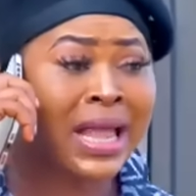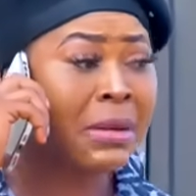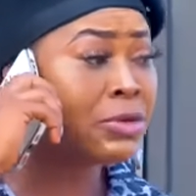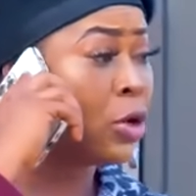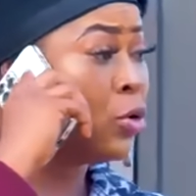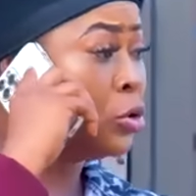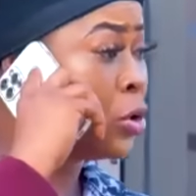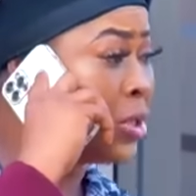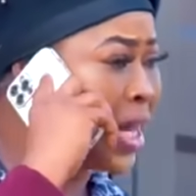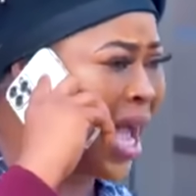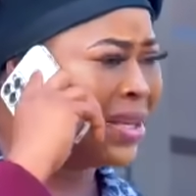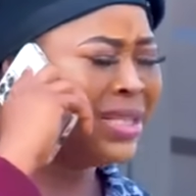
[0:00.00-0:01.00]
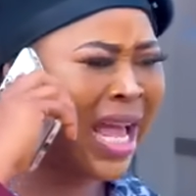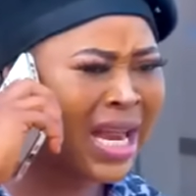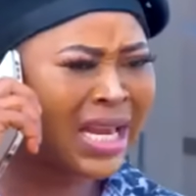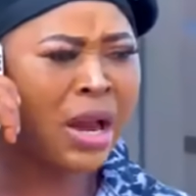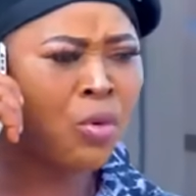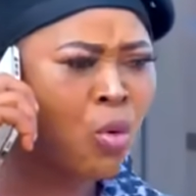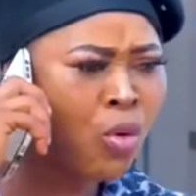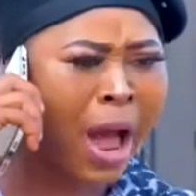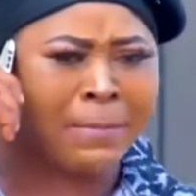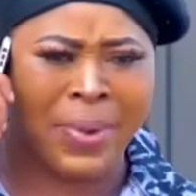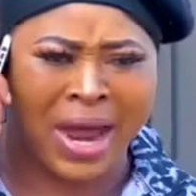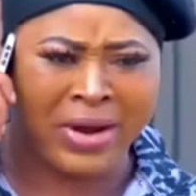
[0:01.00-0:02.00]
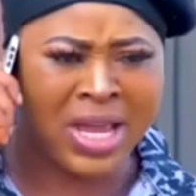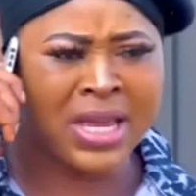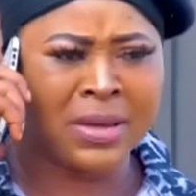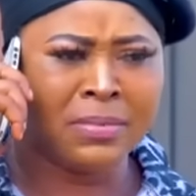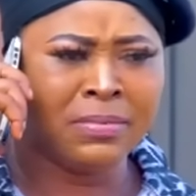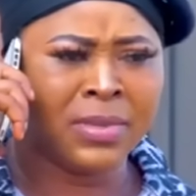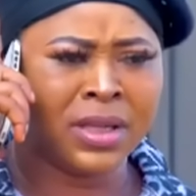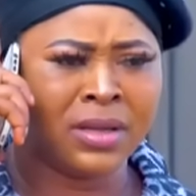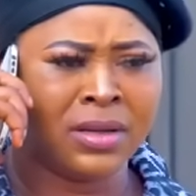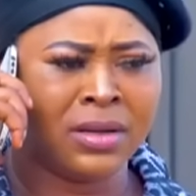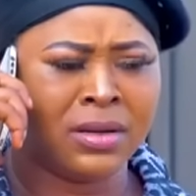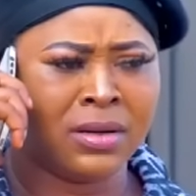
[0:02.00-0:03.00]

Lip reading: Anytime Soludo dies, then we'll go and bury him.